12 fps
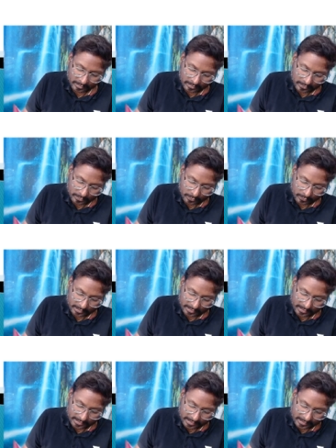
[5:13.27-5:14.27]
So what
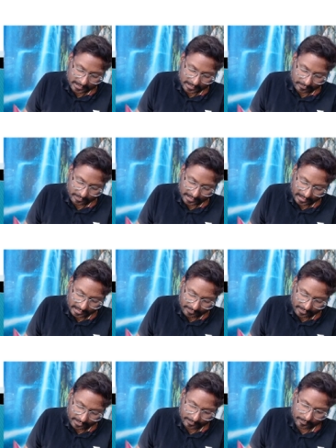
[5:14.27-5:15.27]
is the answer we are
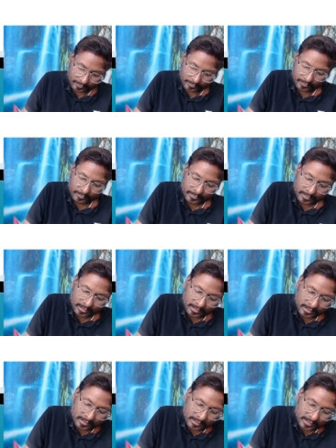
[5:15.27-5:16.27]
having?
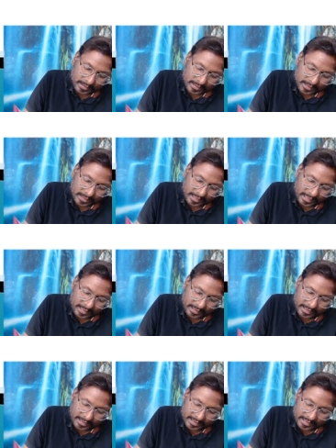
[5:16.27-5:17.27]

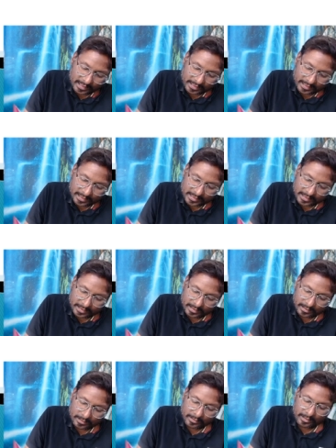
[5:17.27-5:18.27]
Standard silica scale.
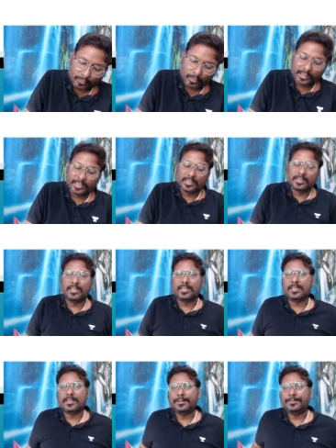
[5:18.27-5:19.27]
Then what is
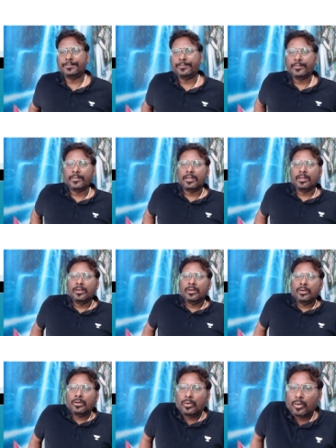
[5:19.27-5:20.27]
this?
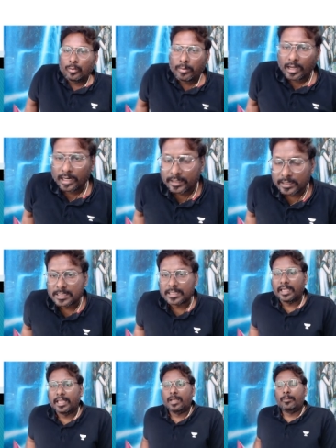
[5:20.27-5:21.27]
Cobalt
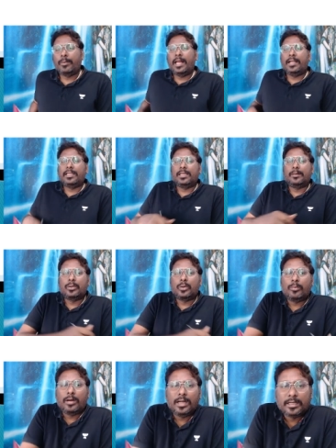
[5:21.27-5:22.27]
scale, platinum
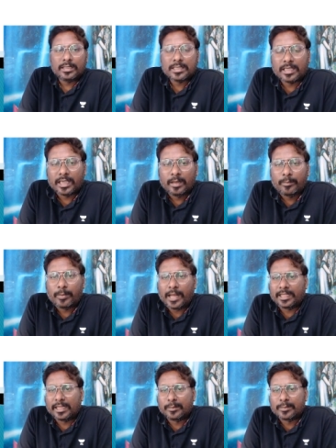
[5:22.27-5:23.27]
cobalt scale,
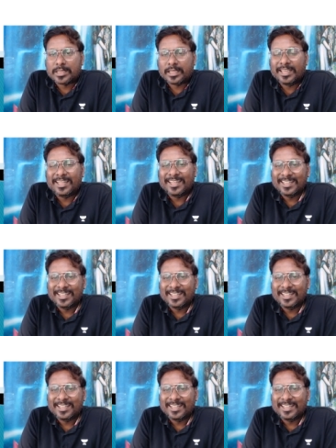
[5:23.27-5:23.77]
platinum scale.